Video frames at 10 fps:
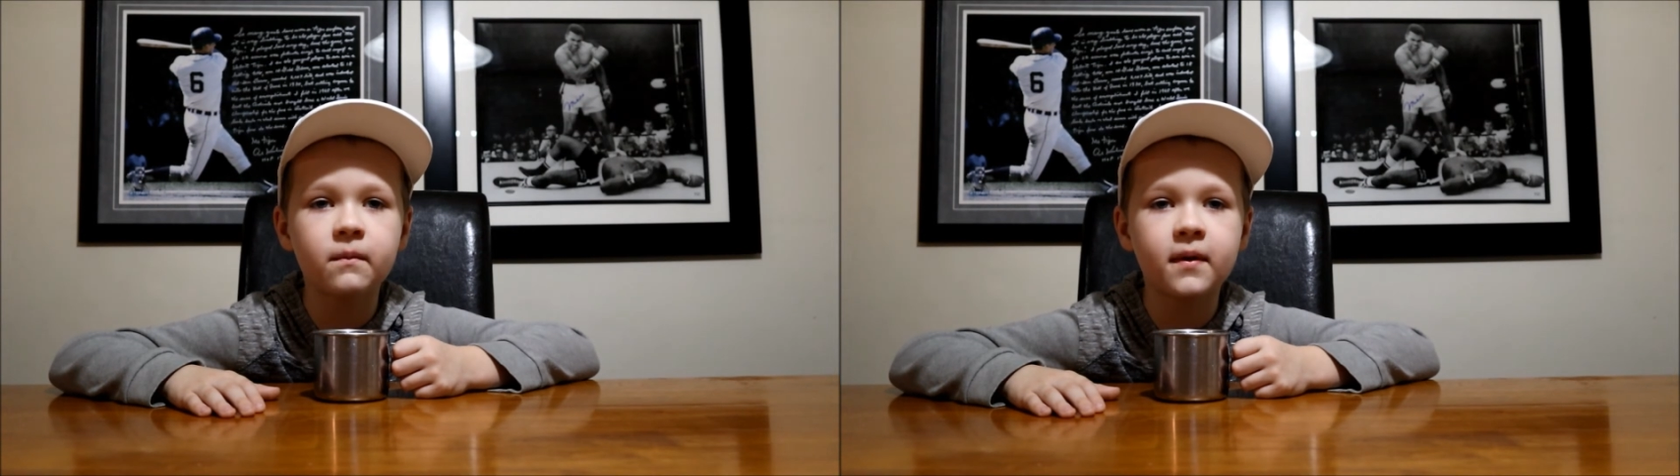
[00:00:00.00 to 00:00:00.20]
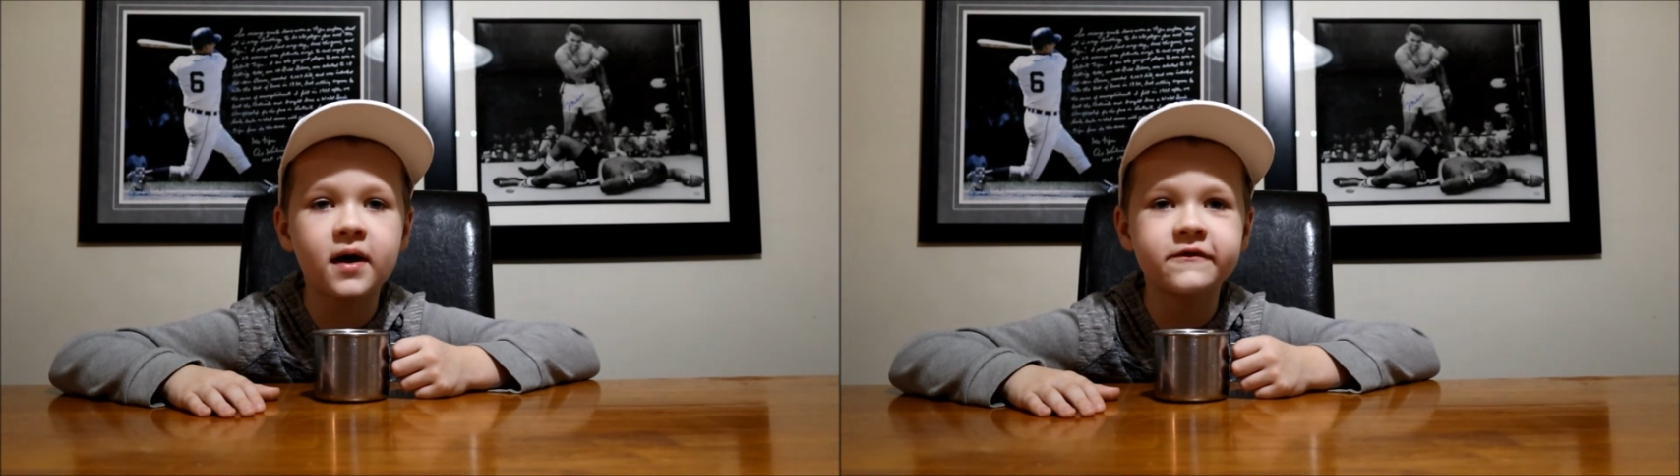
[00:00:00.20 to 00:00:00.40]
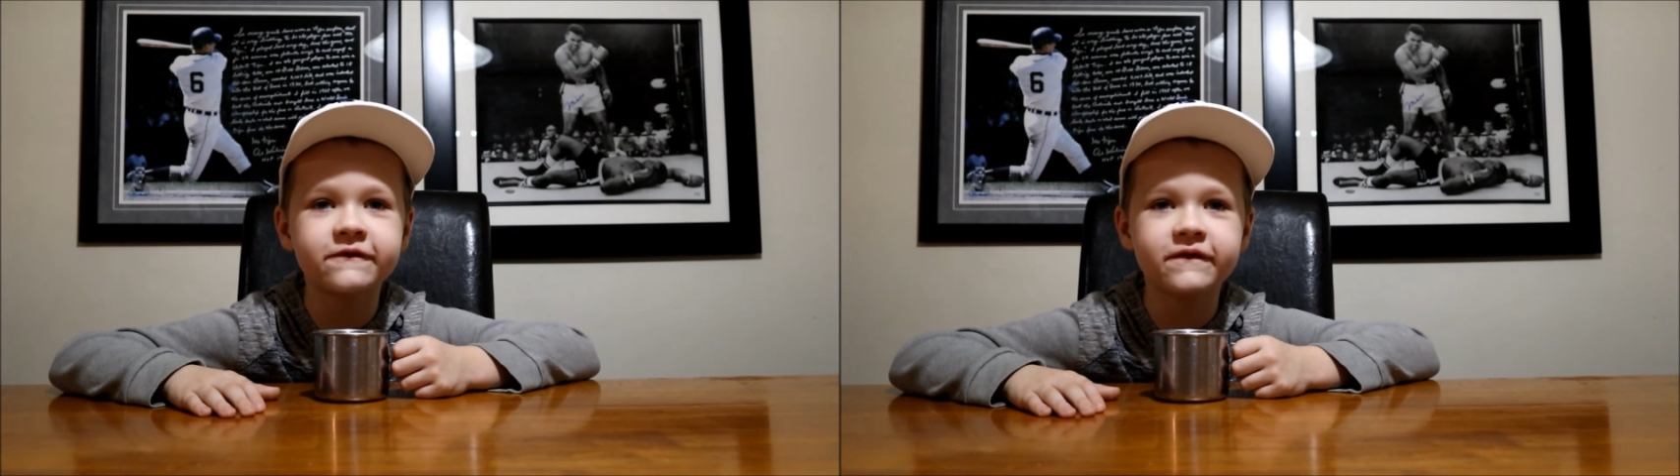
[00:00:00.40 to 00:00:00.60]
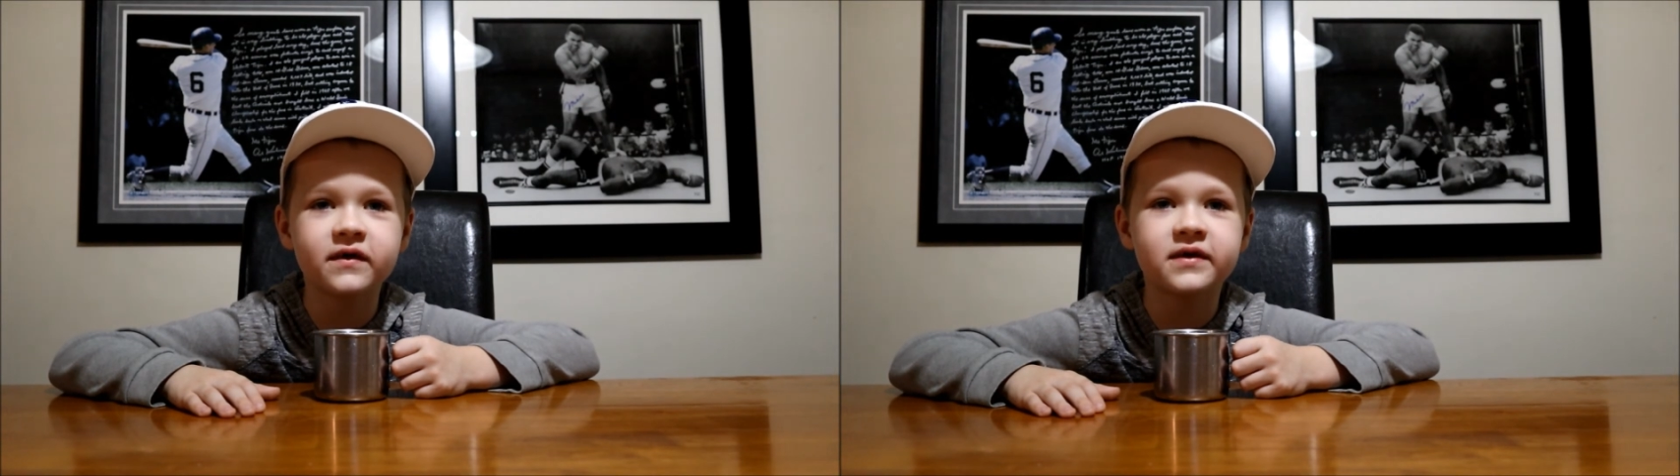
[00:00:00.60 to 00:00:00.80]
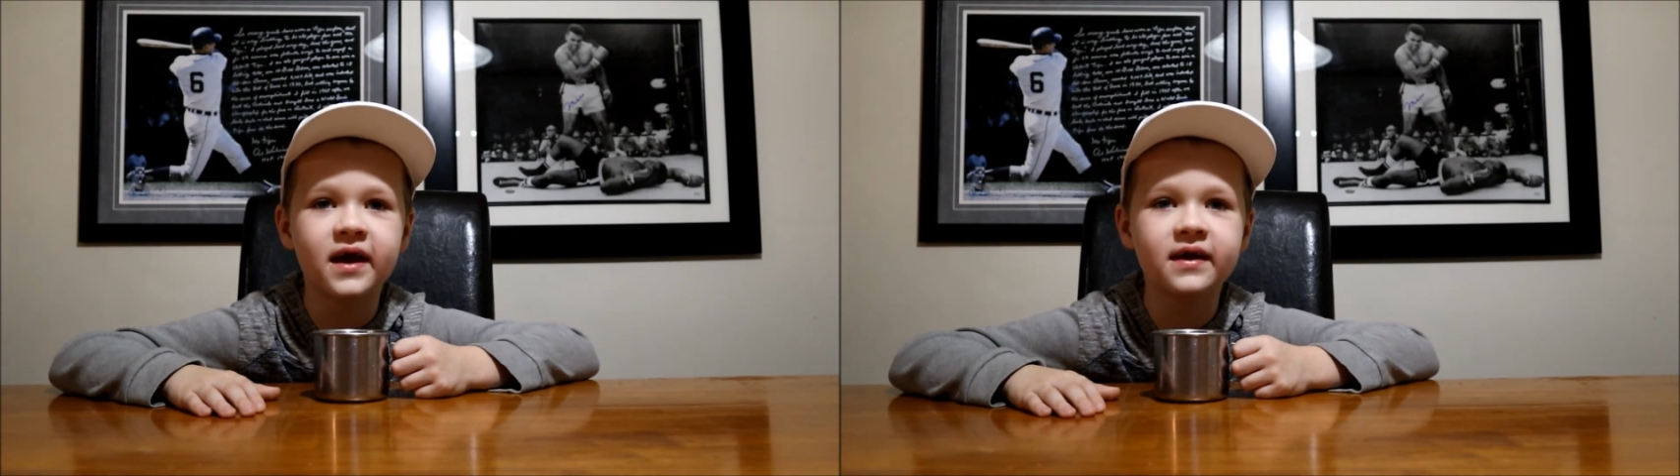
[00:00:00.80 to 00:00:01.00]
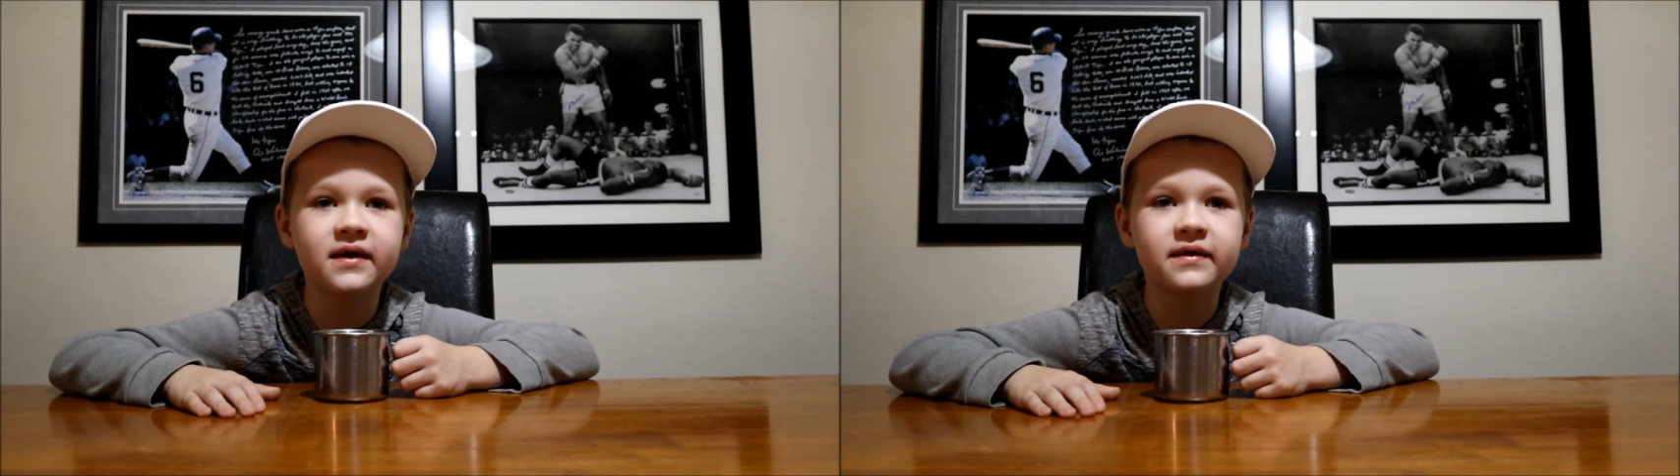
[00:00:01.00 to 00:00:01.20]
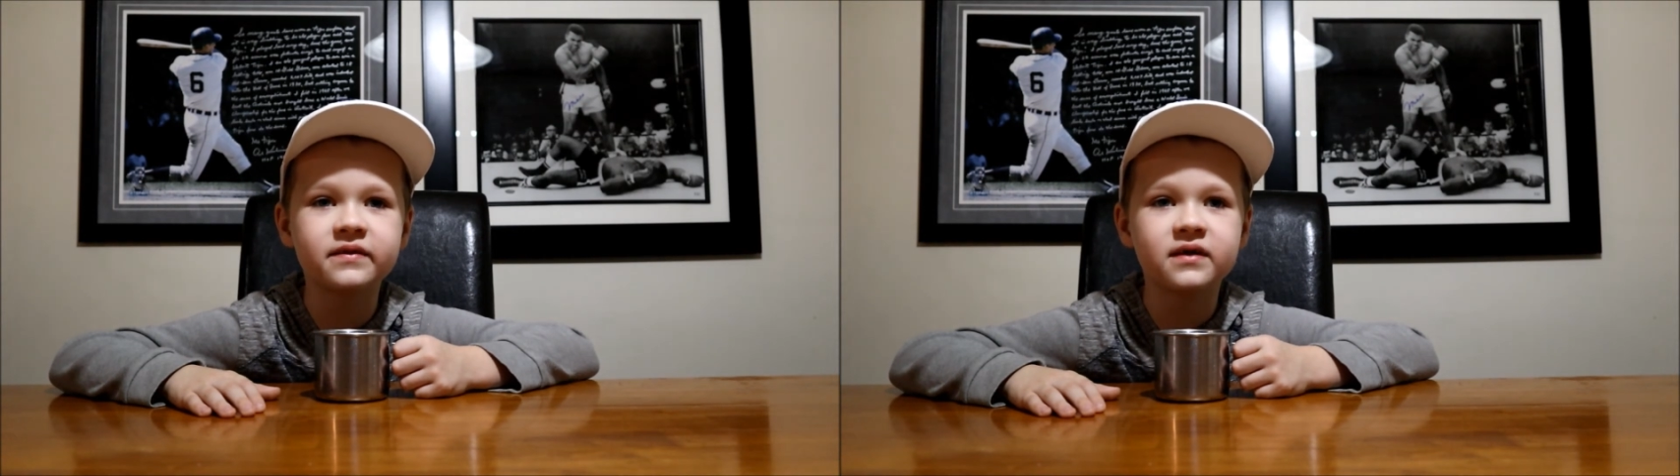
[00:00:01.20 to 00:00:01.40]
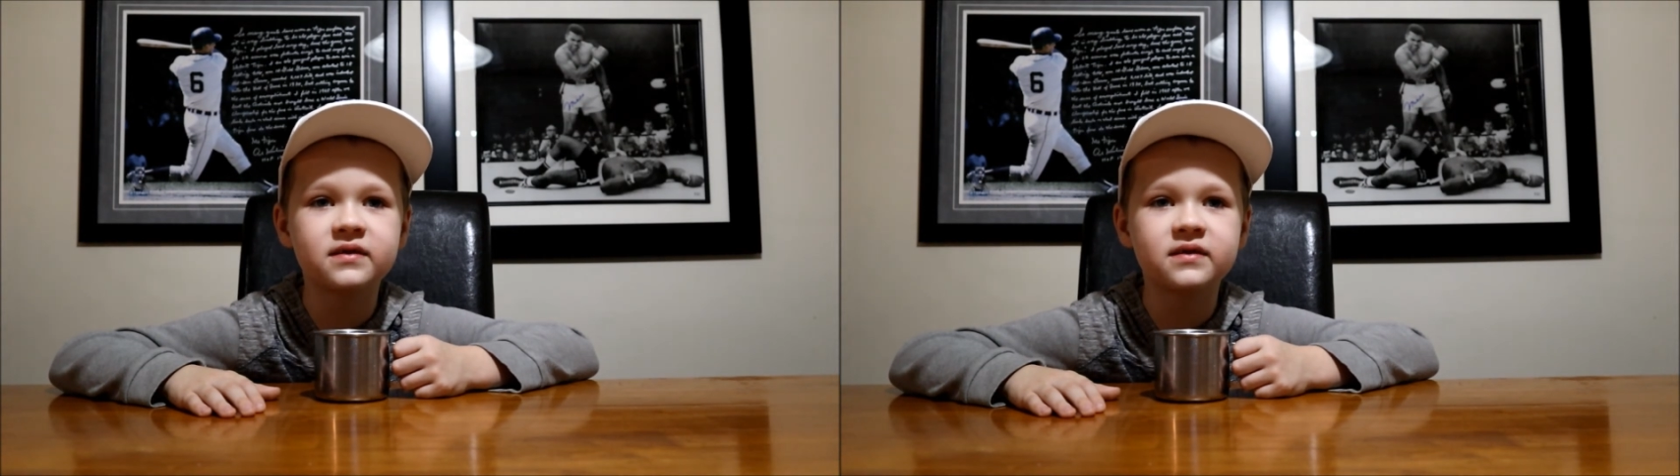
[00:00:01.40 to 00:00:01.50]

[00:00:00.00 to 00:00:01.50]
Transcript: much for taking the